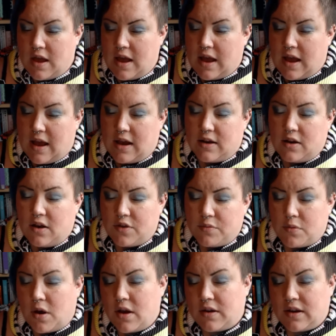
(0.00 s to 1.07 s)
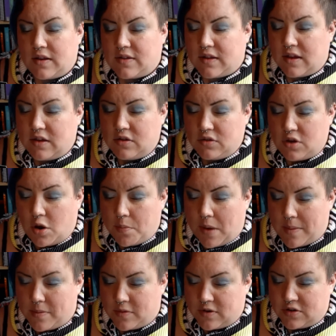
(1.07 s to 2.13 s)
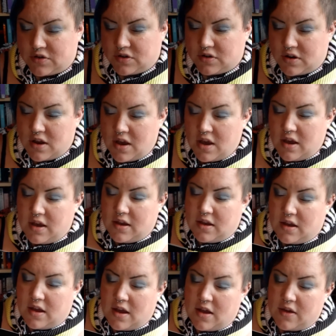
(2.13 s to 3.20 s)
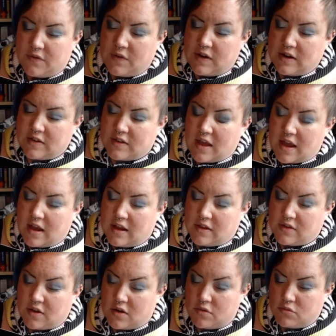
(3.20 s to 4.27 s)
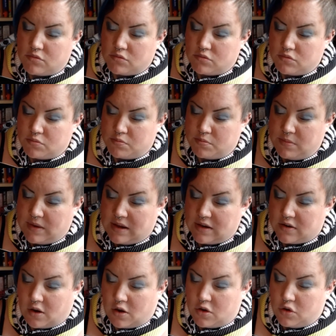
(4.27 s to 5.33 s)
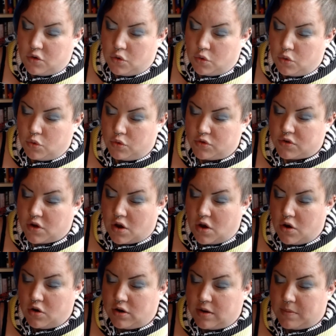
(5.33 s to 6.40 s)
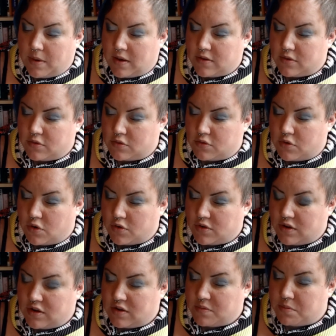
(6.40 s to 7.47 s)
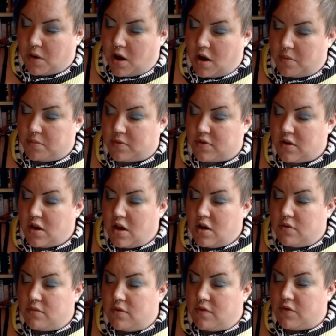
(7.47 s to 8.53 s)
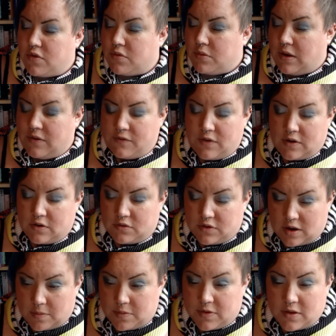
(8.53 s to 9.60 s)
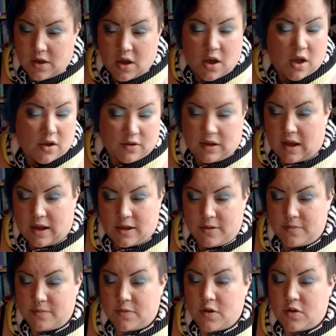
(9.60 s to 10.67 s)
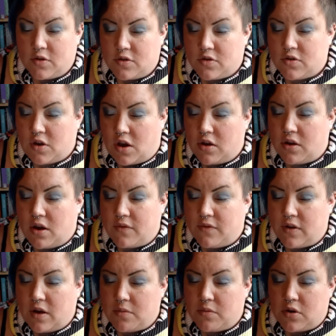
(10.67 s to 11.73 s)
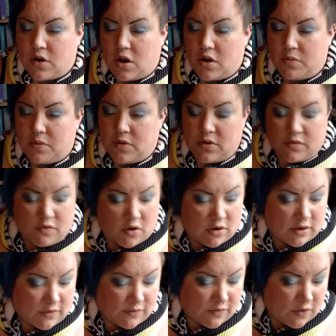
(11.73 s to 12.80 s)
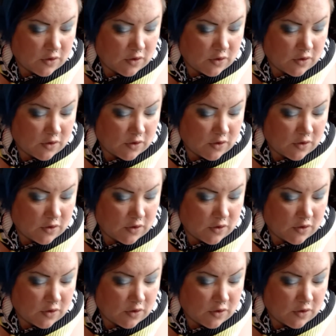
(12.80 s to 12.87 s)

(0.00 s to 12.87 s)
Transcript: And last one is a hilltop apparition. Felix gaze, meet yours, holy basil crosses palms with sweet fennel tips. Okay, so I think I'm going to open the rolling